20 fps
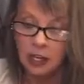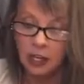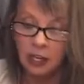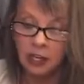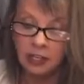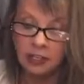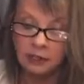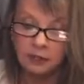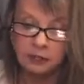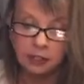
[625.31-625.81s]

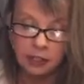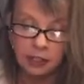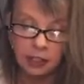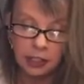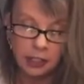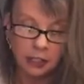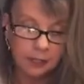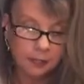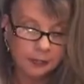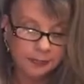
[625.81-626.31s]
All right,
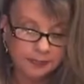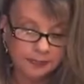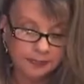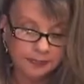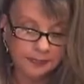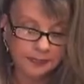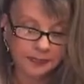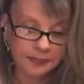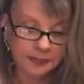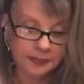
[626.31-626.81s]
Virgo,
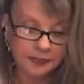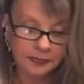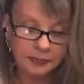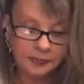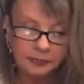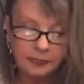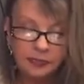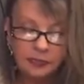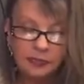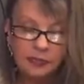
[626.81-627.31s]

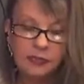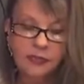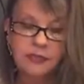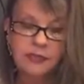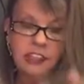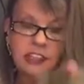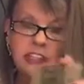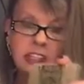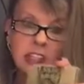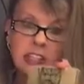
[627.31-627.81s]

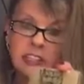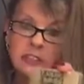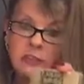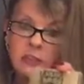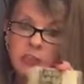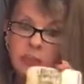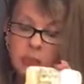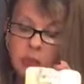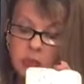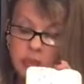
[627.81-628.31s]
King
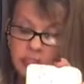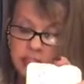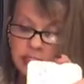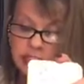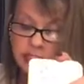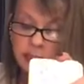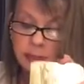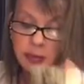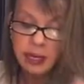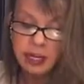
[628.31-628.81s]
of Swords
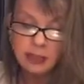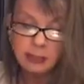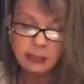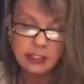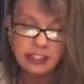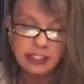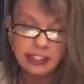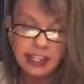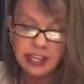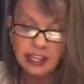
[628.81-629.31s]
at the bottom
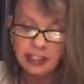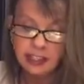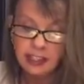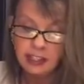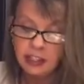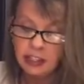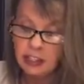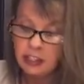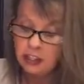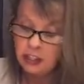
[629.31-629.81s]
of the deck.
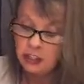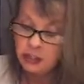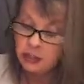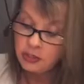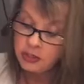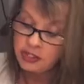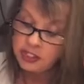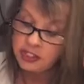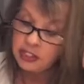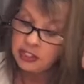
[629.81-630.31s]

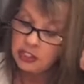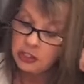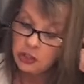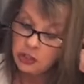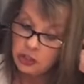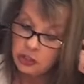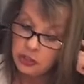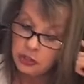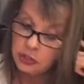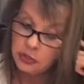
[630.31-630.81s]
You'll see
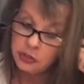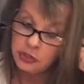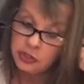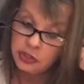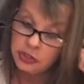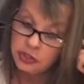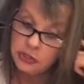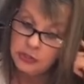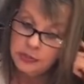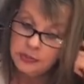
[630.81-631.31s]
this truth
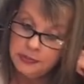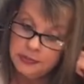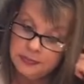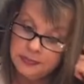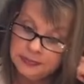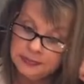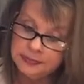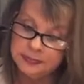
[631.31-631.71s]
soon.